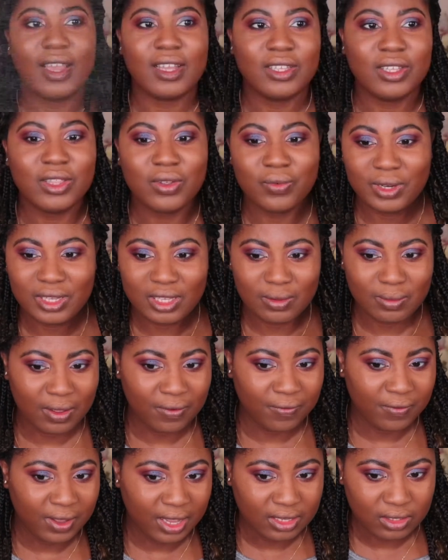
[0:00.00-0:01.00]
so the reason my
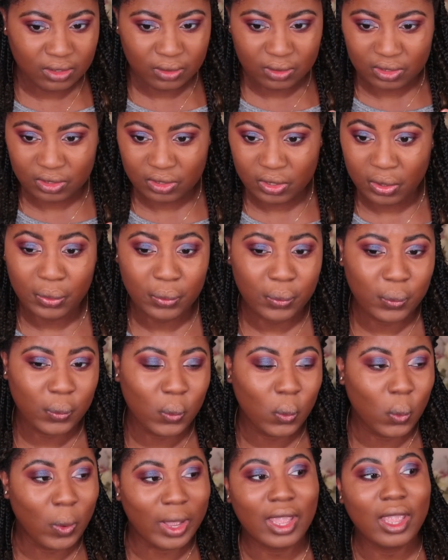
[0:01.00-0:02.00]
face looks so
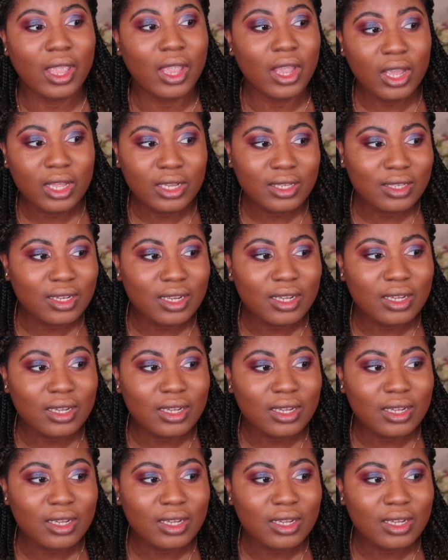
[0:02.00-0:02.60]
weird